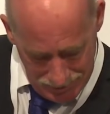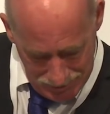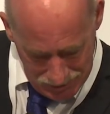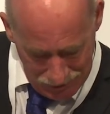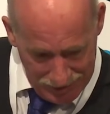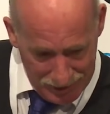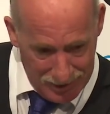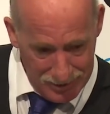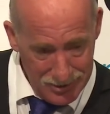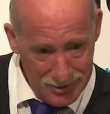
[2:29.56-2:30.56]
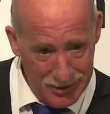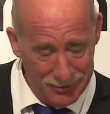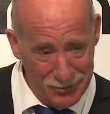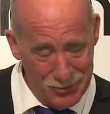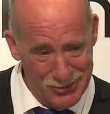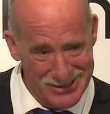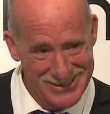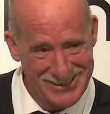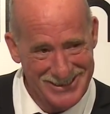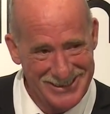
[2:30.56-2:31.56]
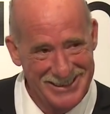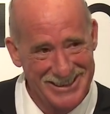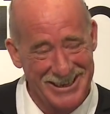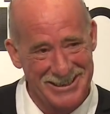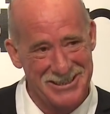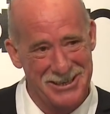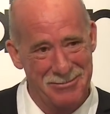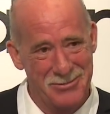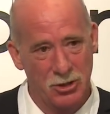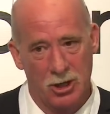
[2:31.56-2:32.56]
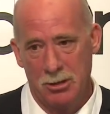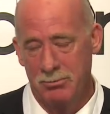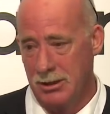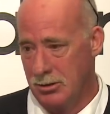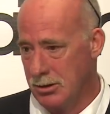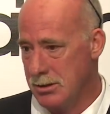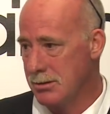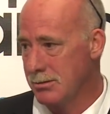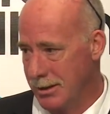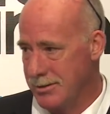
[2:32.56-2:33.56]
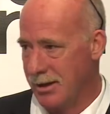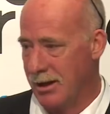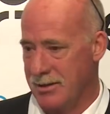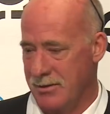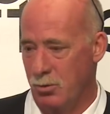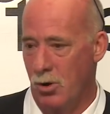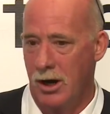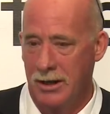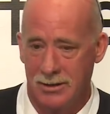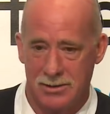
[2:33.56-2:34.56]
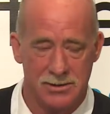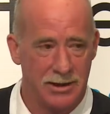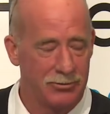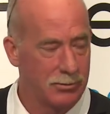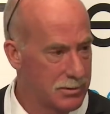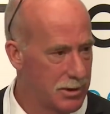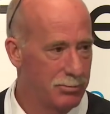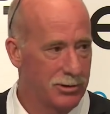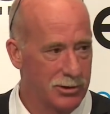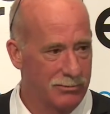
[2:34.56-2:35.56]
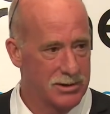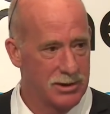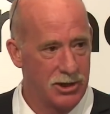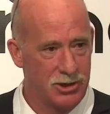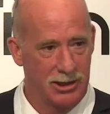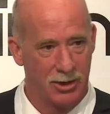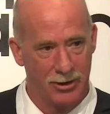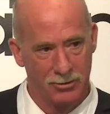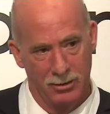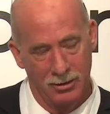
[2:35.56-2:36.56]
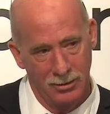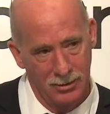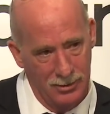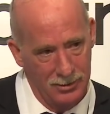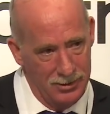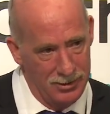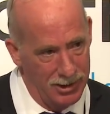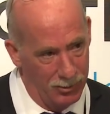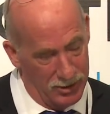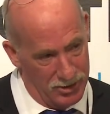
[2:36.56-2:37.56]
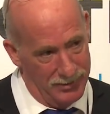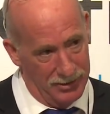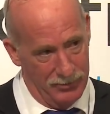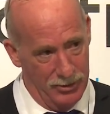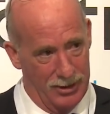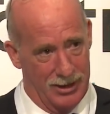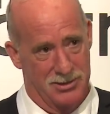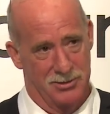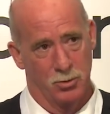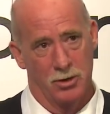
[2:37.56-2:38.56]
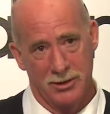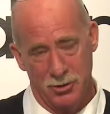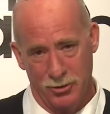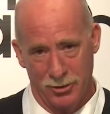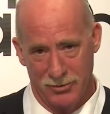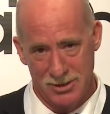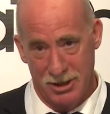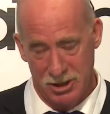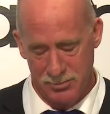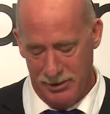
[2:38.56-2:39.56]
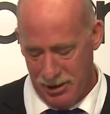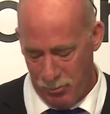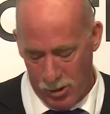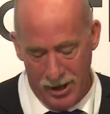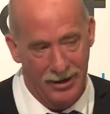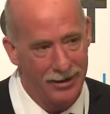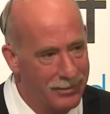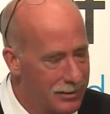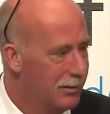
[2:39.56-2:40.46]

So the other, and of course, at the same time, because it's a glass of wine, there's a separate conversation going on. And once you've had a few glasses of wine, two conversations become one.